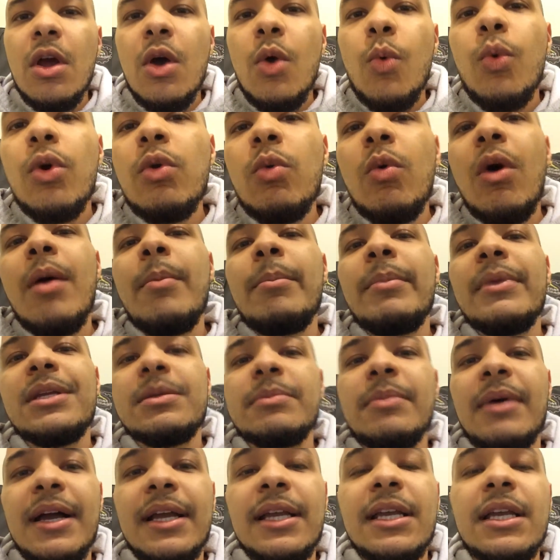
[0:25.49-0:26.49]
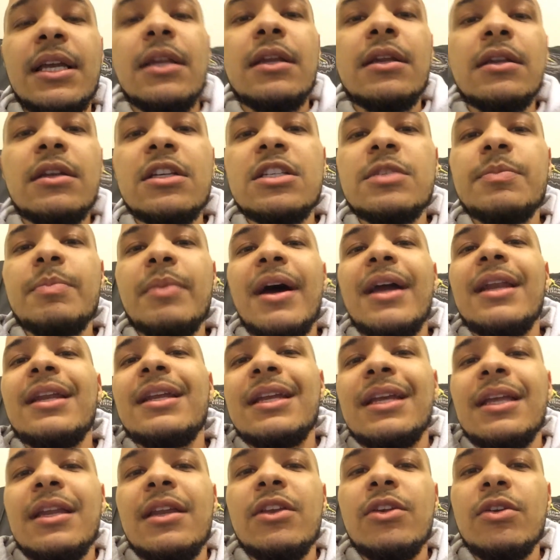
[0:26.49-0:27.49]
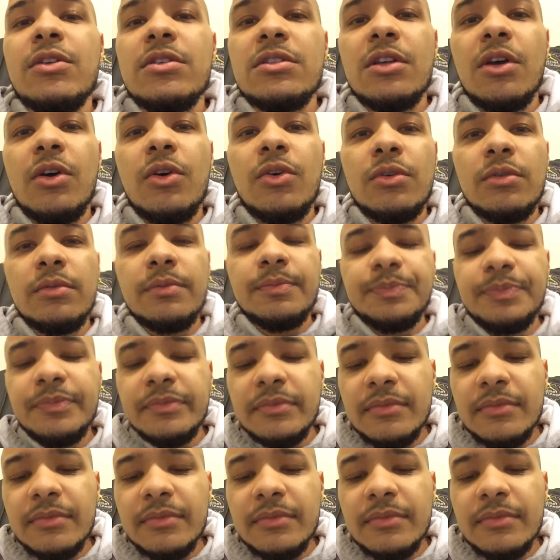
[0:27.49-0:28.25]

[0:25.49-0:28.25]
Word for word: What do I mean by get in your spot and get in your zone?